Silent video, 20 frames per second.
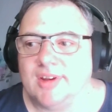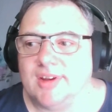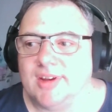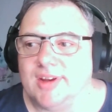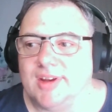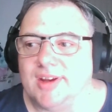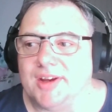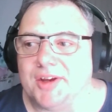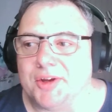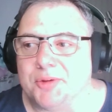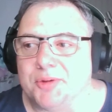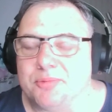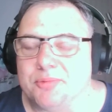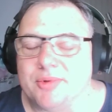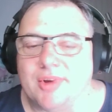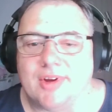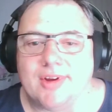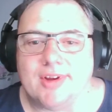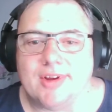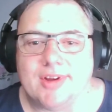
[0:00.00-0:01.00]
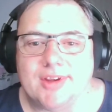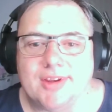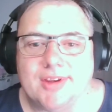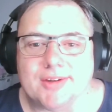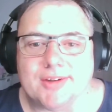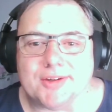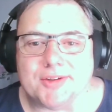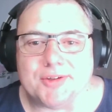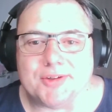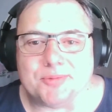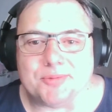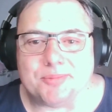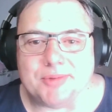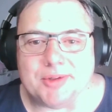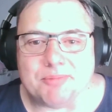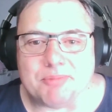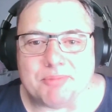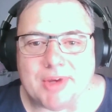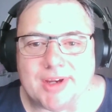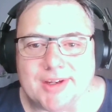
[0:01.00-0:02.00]
um, you know, you
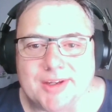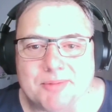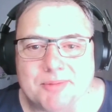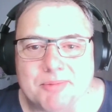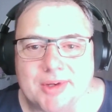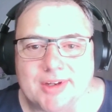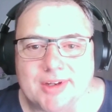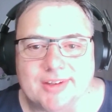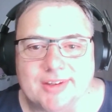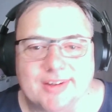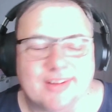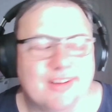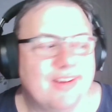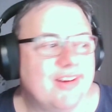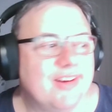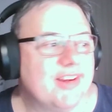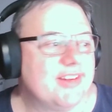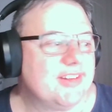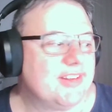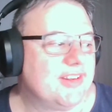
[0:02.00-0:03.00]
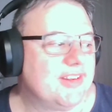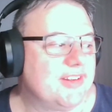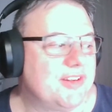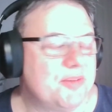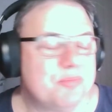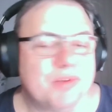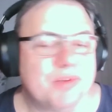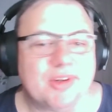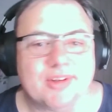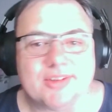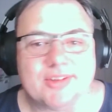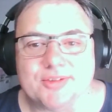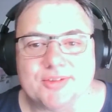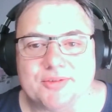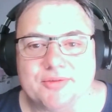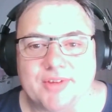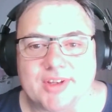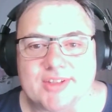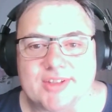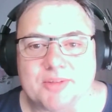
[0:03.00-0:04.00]
make your bed and you lie in it, and I'm not too
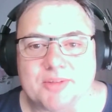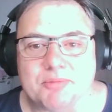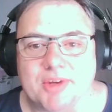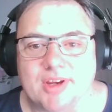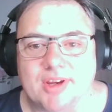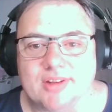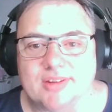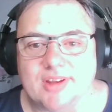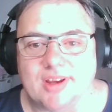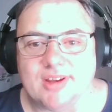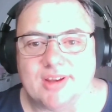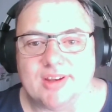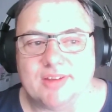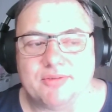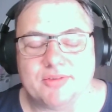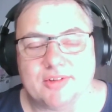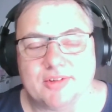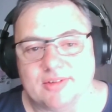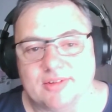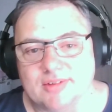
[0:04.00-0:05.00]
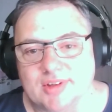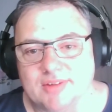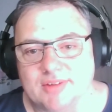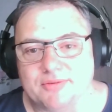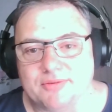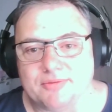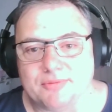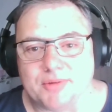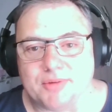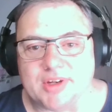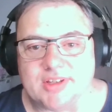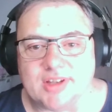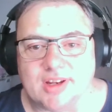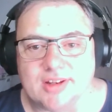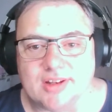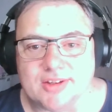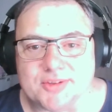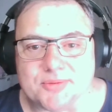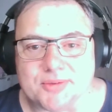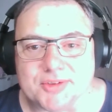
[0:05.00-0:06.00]
fussed about that. If
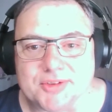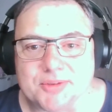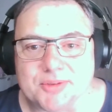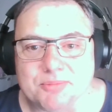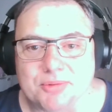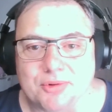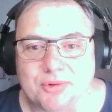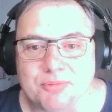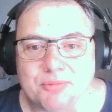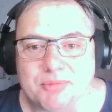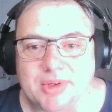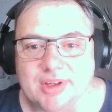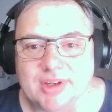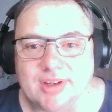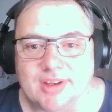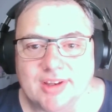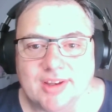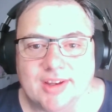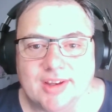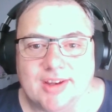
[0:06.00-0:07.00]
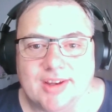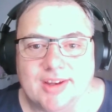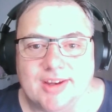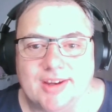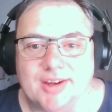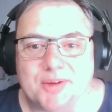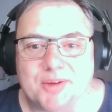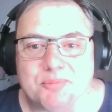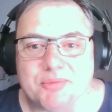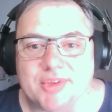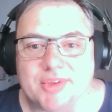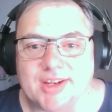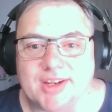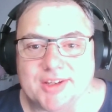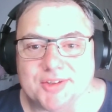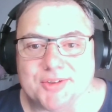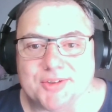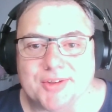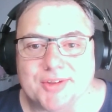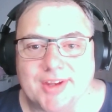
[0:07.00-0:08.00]
retailers want to support me, they can
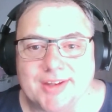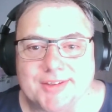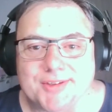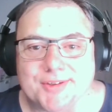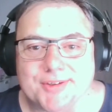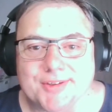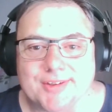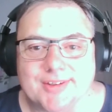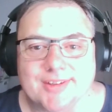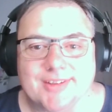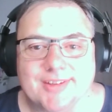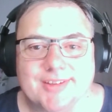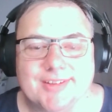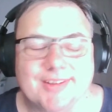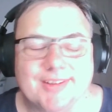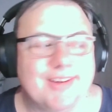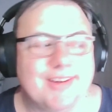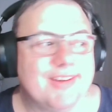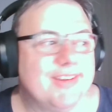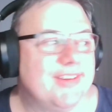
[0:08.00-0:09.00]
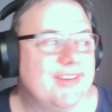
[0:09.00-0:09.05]
do that too. So